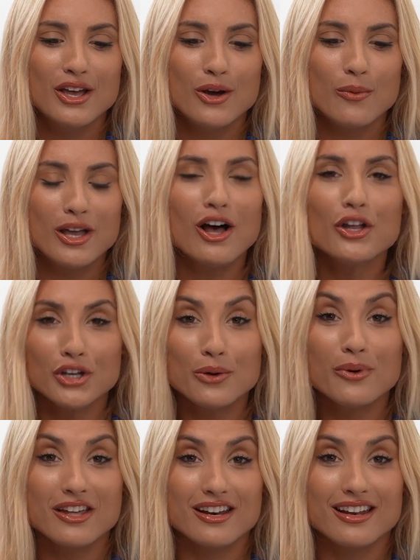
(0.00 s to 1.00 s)
we all know
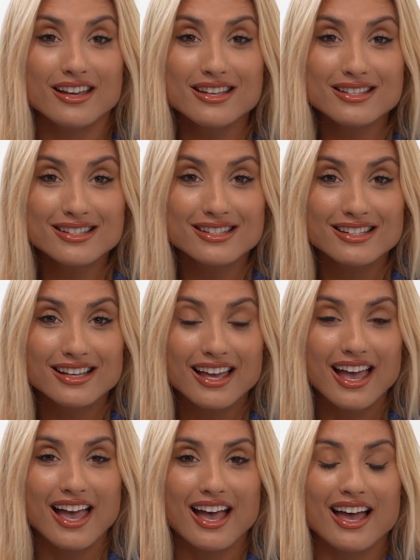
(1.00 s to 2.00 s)
what it is,
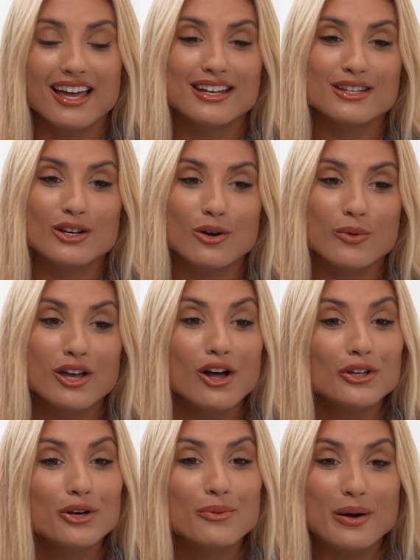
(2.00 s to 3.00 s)
and we
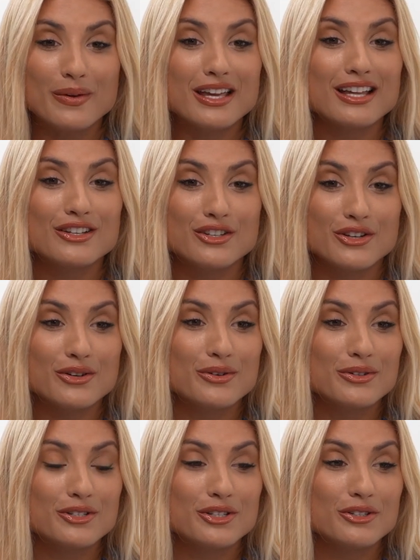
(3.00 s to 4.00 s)
all know what we can
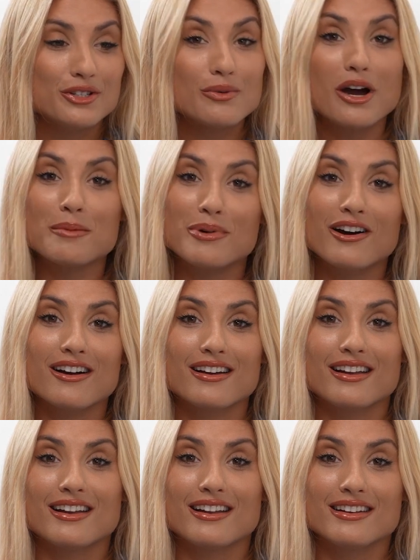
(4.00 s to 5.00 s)
do to do our
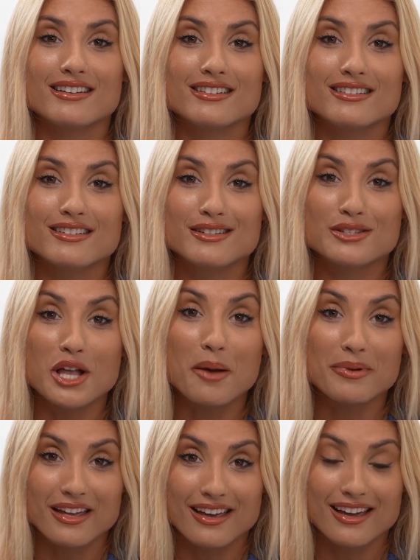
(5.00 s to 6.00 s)
part in
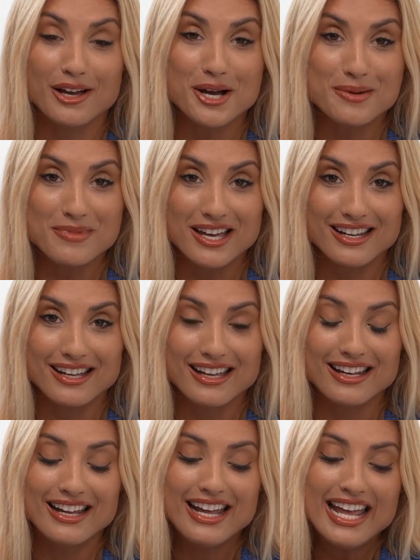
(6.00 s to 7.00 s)
stopping it and combating
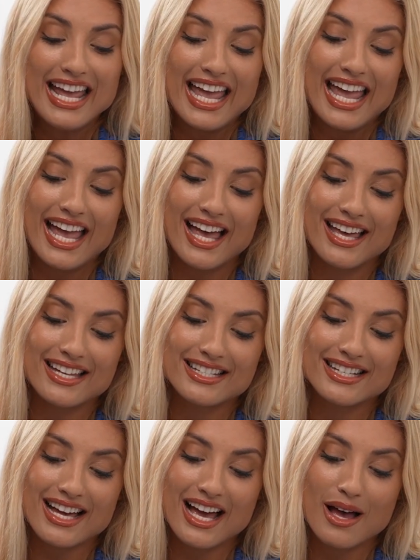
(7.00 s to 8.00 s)
it.
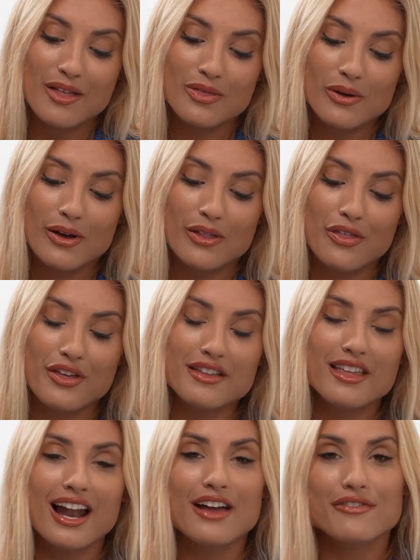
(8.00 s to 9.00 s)
And the thing
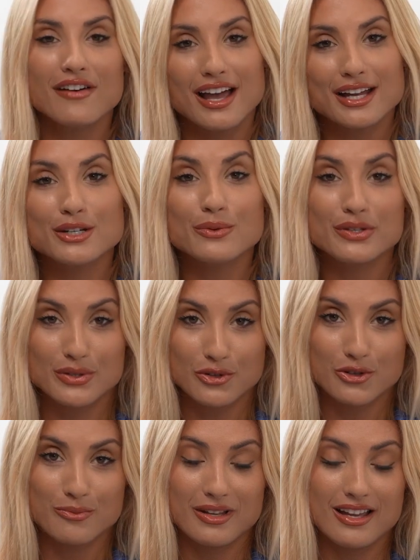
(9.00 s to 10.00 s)
that I find with
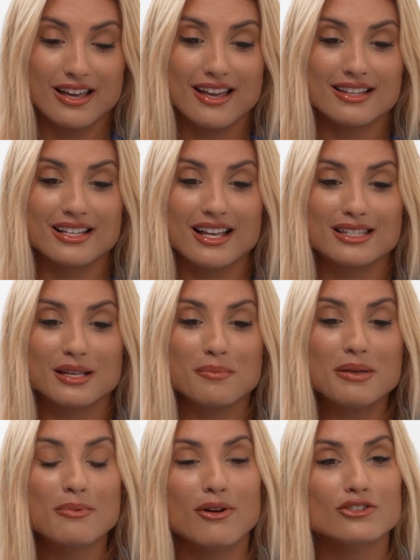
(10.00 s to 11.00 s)
social media is that some
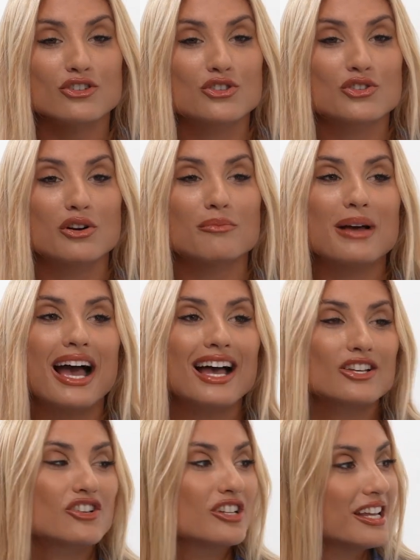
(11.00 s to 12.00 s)
people are just so
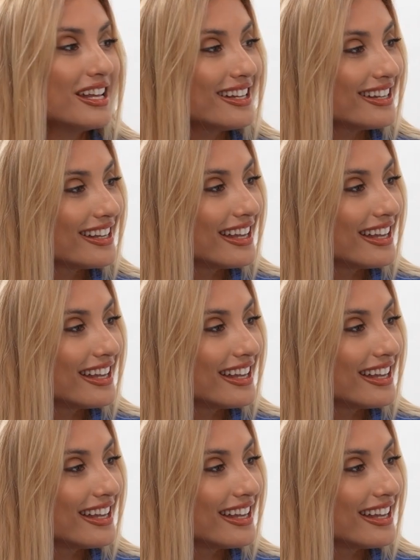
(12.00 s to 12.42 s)
passionate,